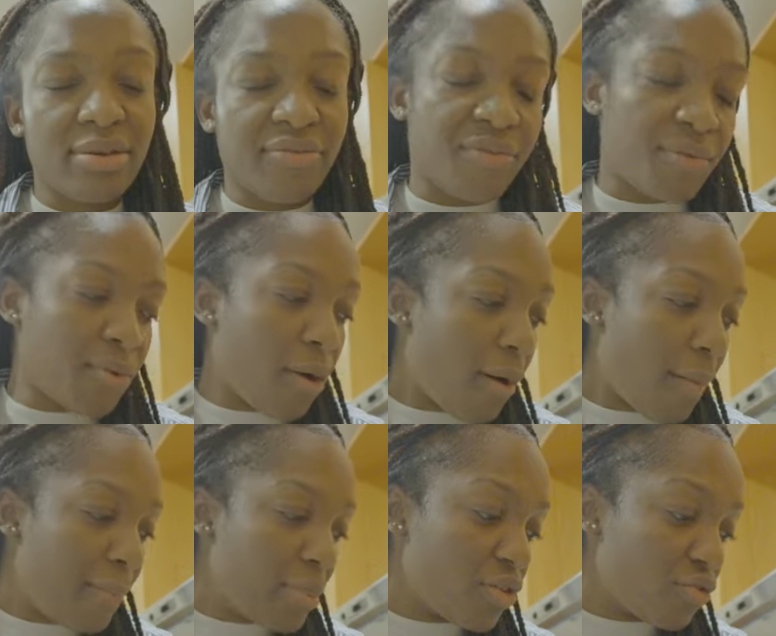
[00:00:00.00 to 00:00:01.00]
for
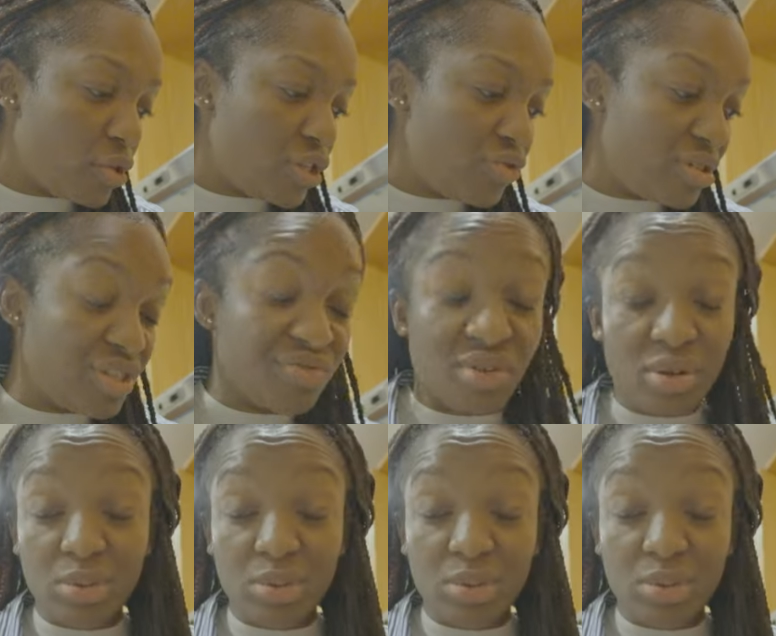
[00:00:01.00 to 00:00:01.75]
groceries for the